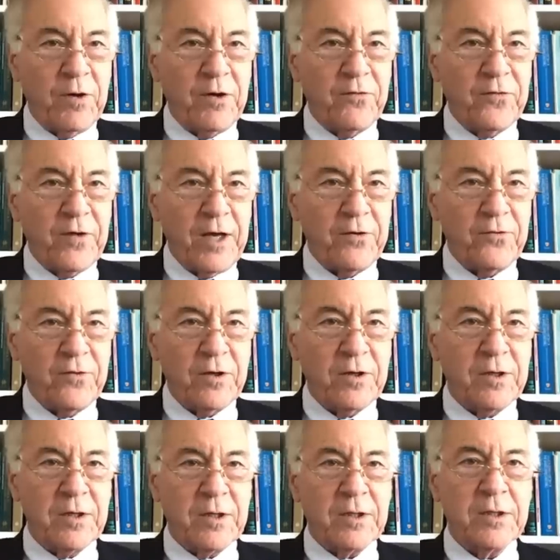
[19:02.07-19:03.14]

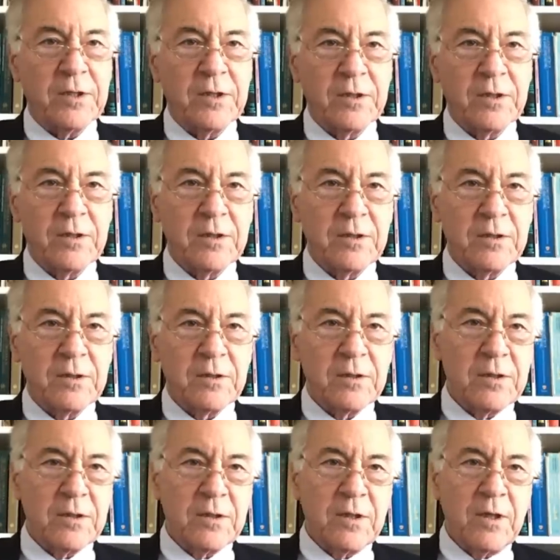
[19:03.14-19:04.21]
Recession.
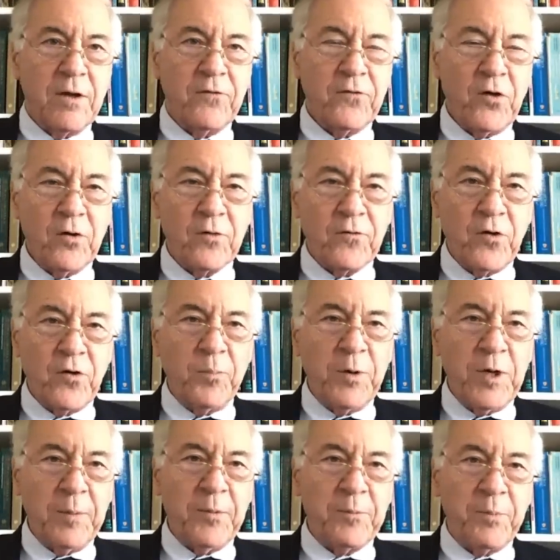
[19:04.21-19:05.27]
So
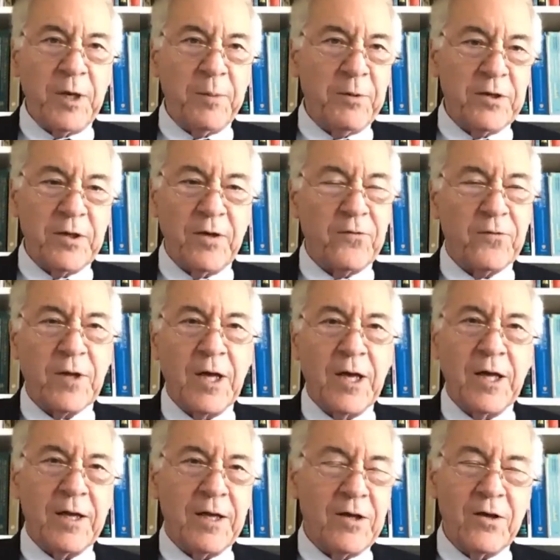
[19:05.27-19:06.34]
people just,
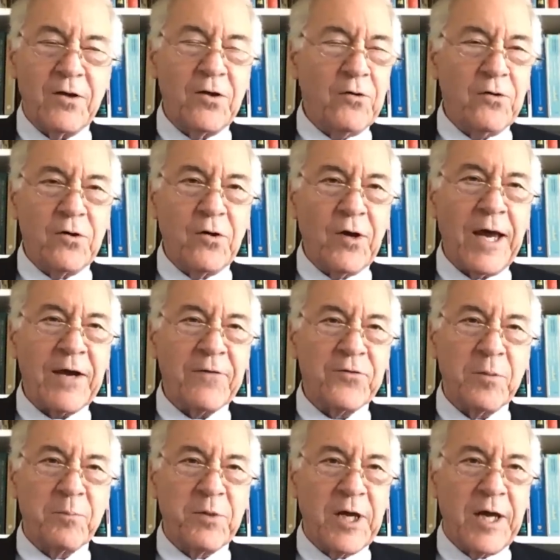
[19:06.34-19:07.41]
you have
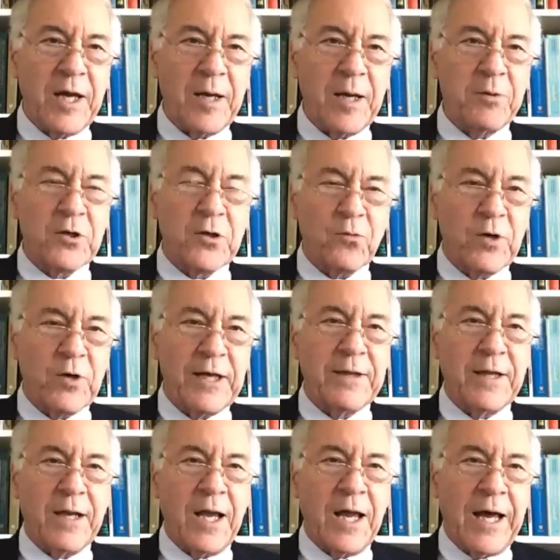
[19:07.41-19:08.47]
to be able to read the
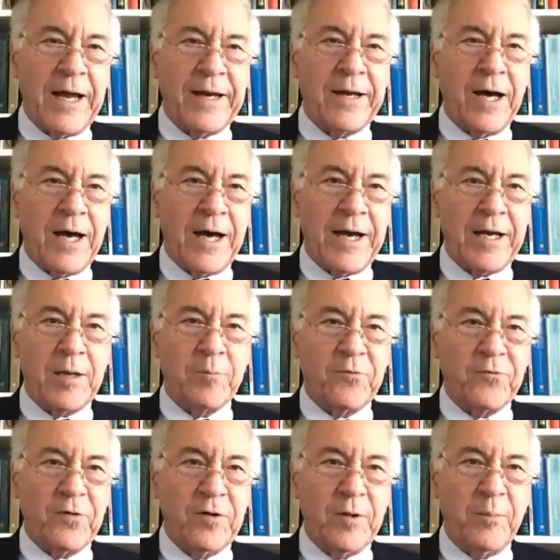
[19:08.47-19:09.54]
line
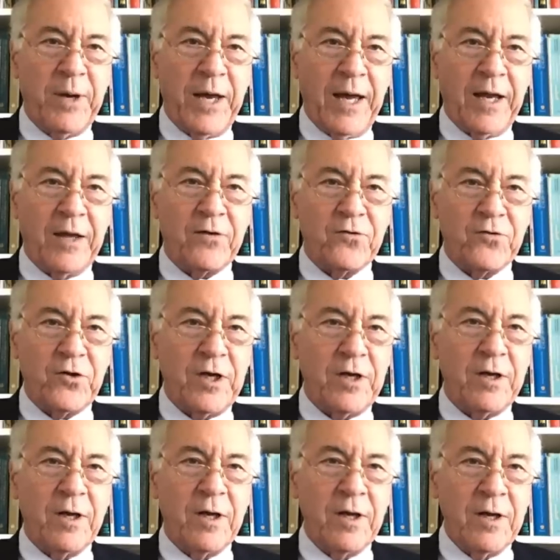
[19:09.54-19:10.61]
items in the balance
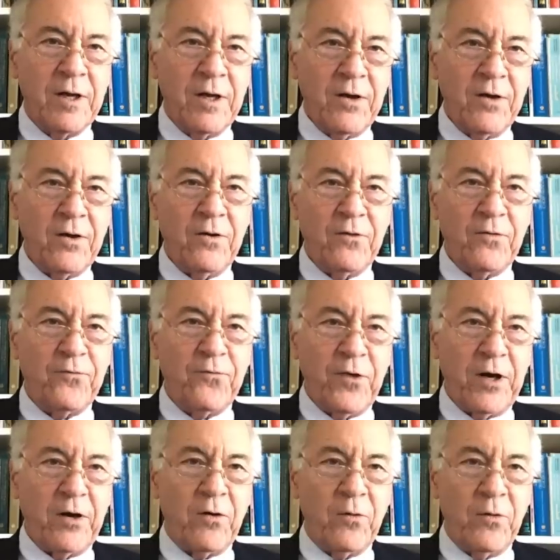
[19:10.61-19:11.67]
sheet of the
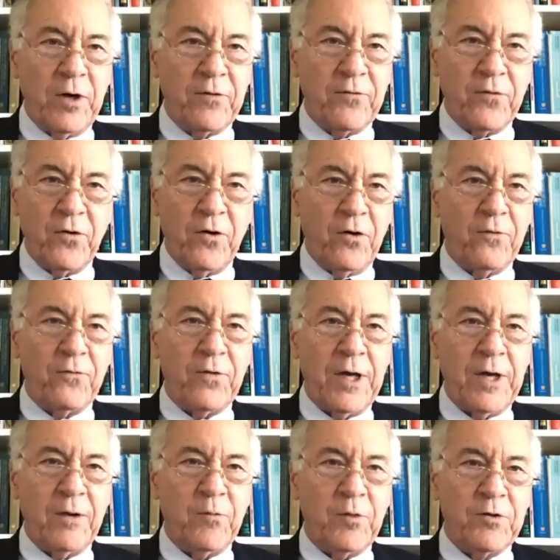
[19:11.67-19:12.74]
Federal Reserve,
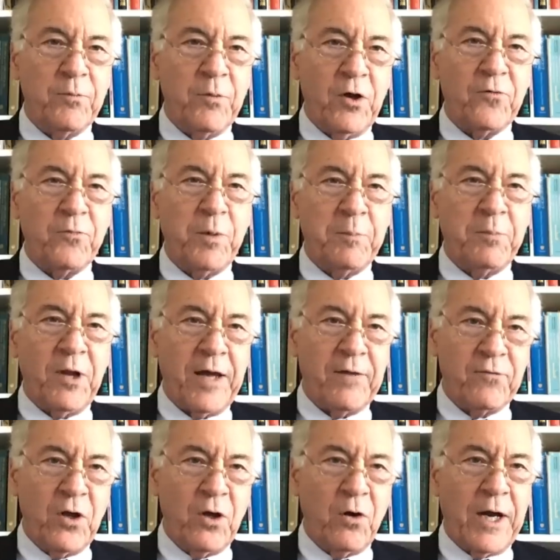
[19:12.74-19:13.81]
which most people
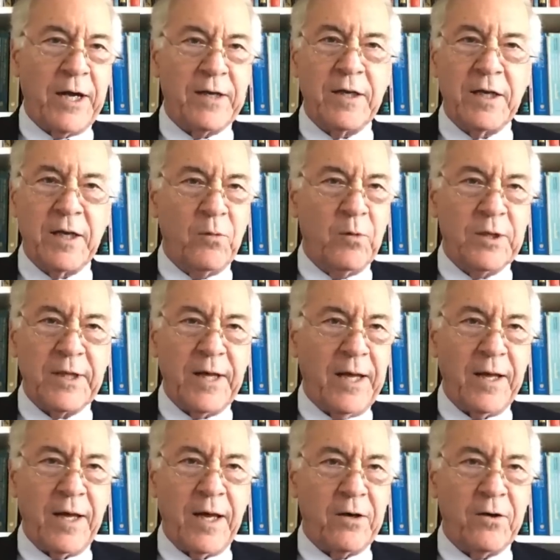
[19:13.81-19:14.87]
have no idea
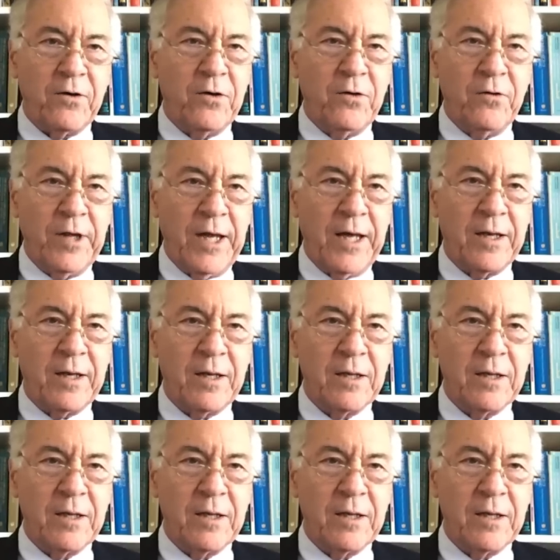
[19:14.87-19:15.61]
how to do that.